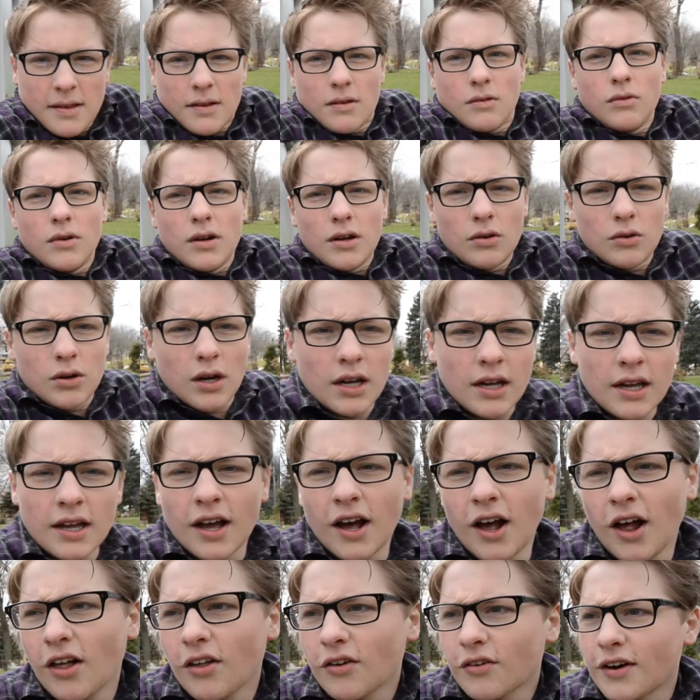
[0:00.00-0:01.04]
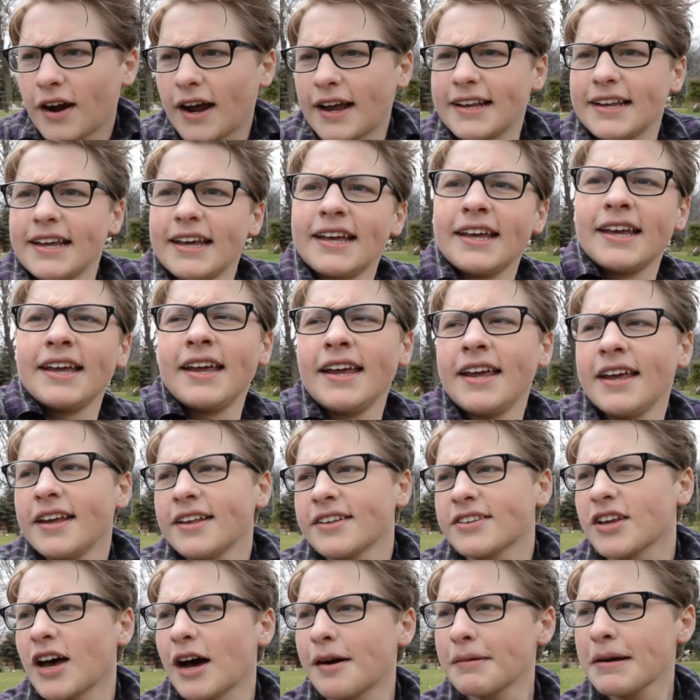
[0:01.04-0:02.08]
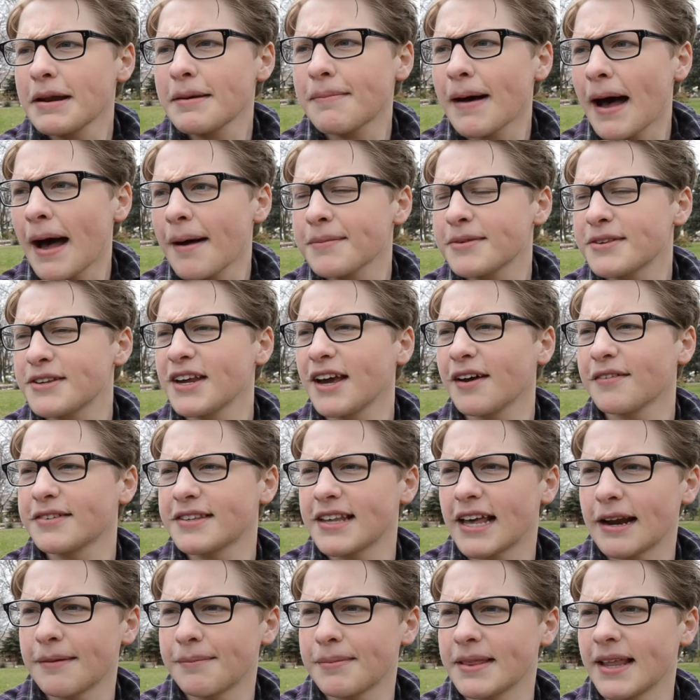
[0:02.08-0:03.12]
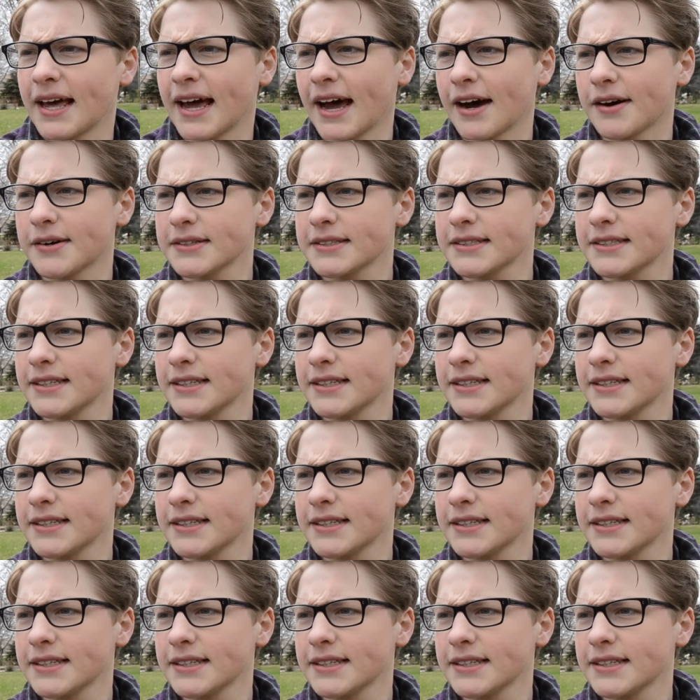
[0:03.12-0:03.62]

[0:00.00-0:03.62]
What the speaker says: Woo! All right. So how many bombs do you have set up in the house?